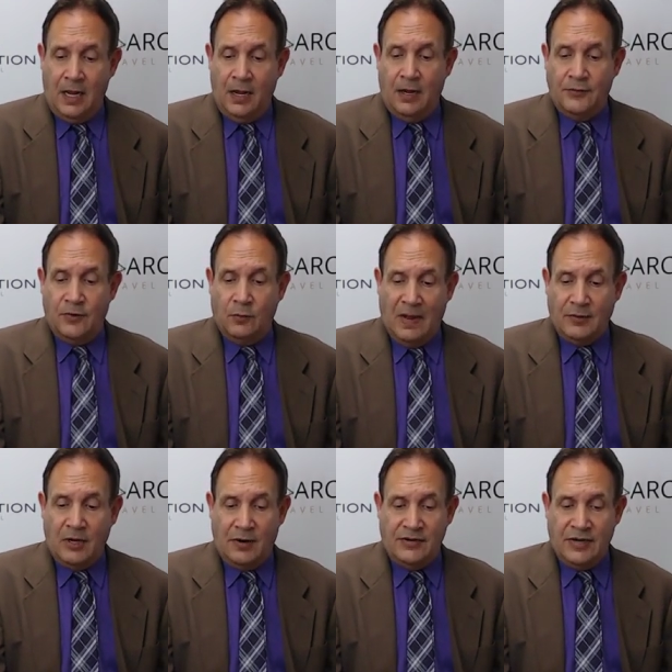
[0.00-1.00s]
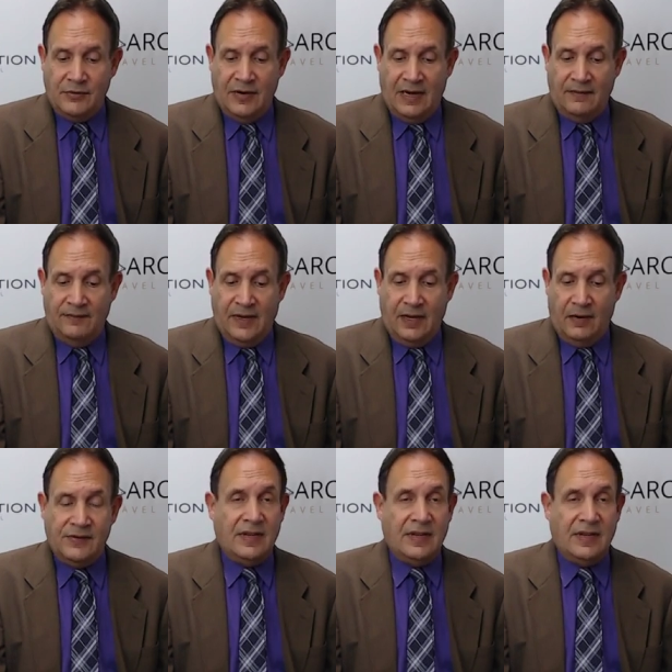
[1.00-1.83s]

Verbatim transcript: under webinars and training videos.